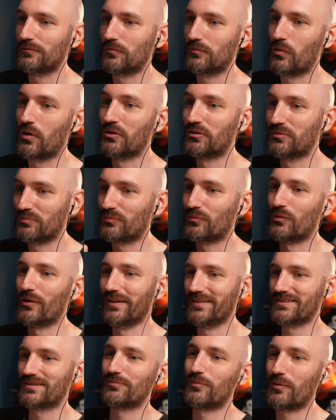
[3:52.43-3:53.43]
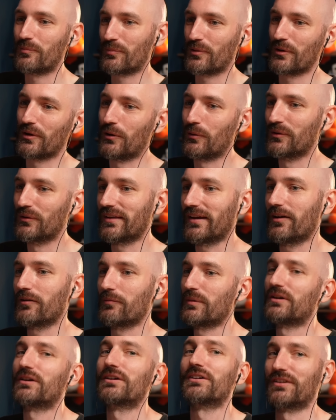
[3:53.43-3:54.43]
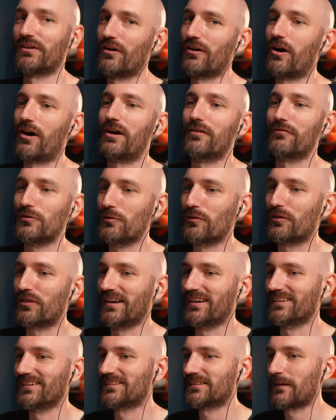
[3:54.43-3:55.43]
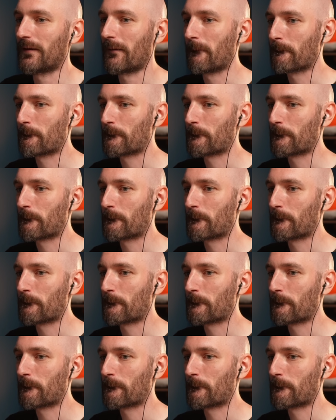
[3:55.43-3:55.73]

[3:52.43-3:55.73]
once 1.0 is out, because there are a few things